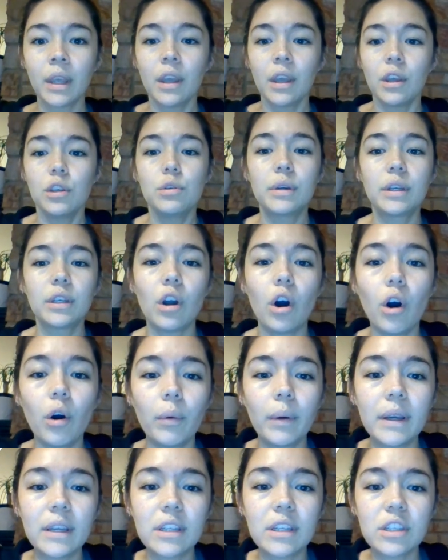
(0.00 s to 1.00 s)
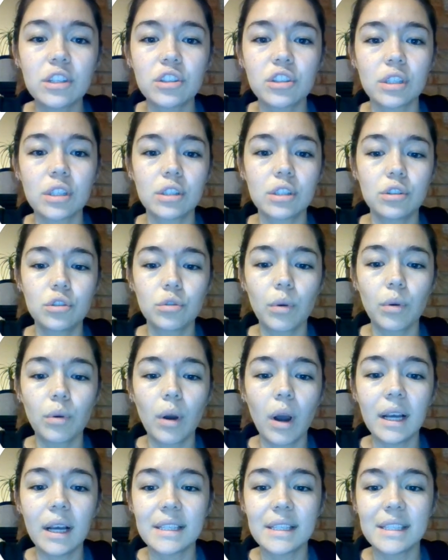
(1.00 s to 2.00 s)
you can always just
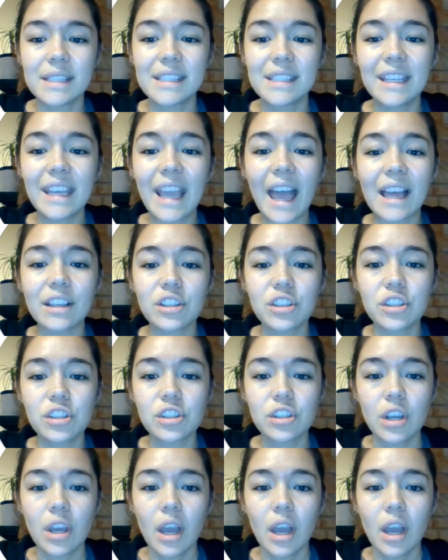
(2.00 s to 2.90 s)
draw a sketch